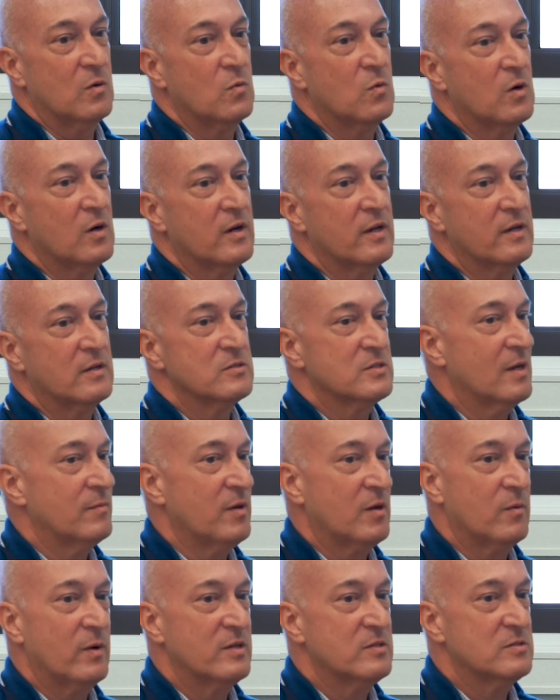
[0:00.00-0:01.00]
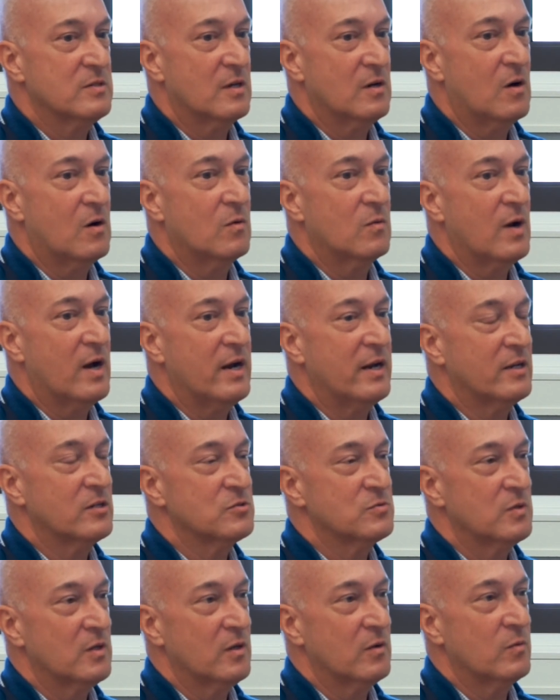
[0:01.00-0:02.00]
work is. Hemingway said all writing
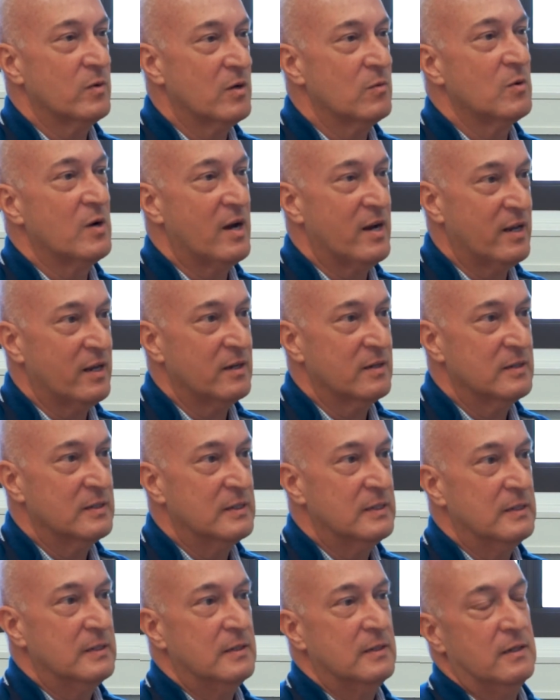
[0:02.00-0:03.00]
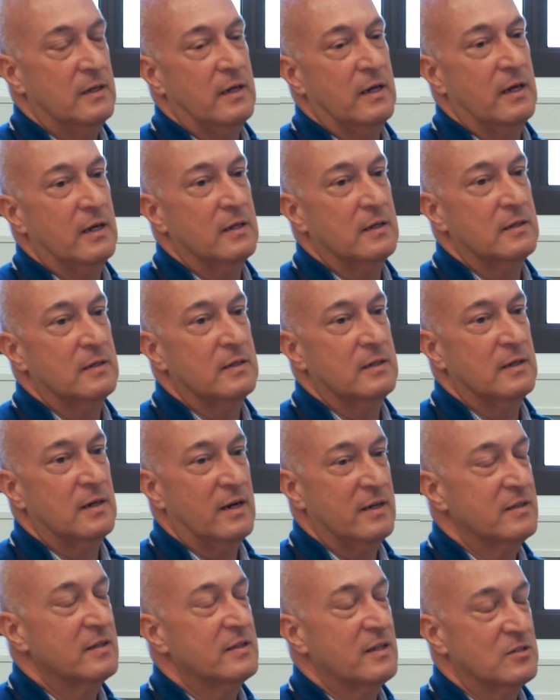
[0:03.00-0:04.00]
is really rewriting. And
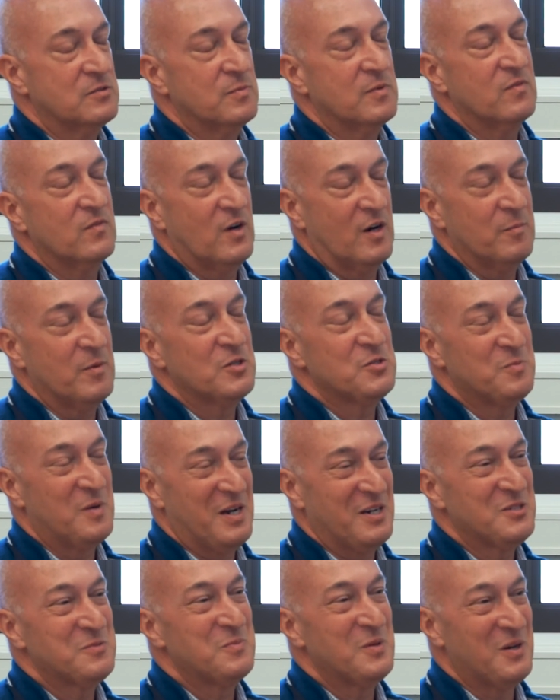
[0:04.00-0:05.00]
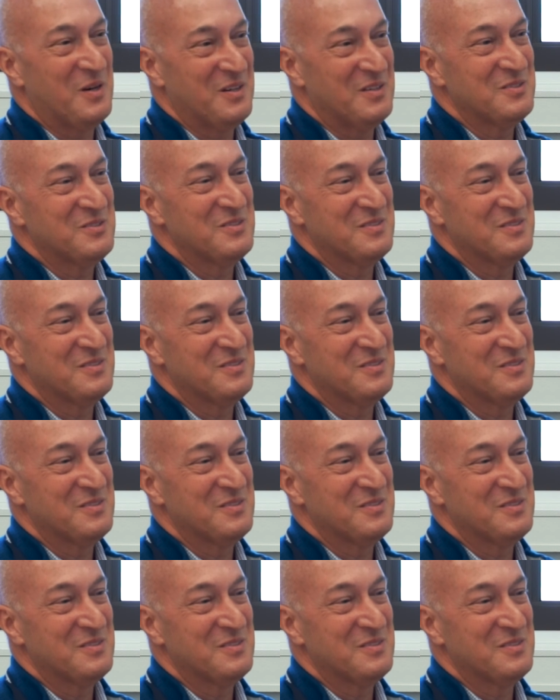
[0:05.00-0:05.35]
I think that's been very much my experience.